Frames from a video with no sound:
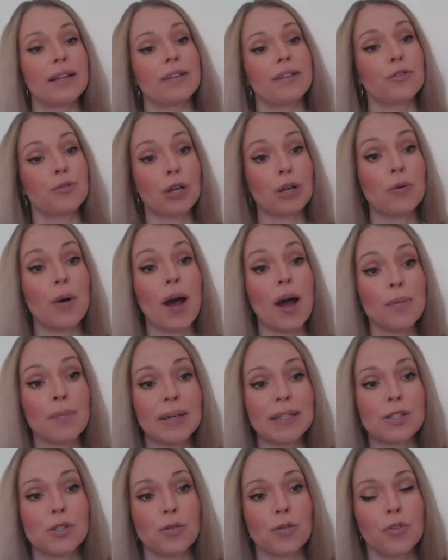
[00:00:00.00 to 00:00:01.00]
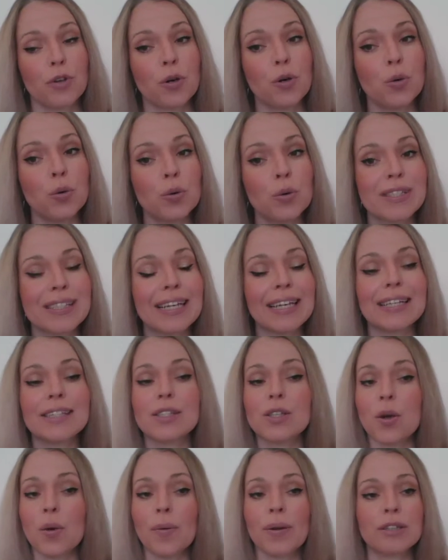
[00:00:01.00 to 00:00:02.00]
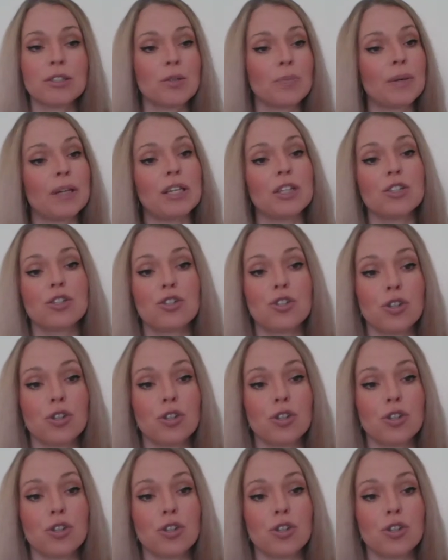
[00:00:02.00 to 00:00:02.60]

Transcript: requirements of the course, it's going to be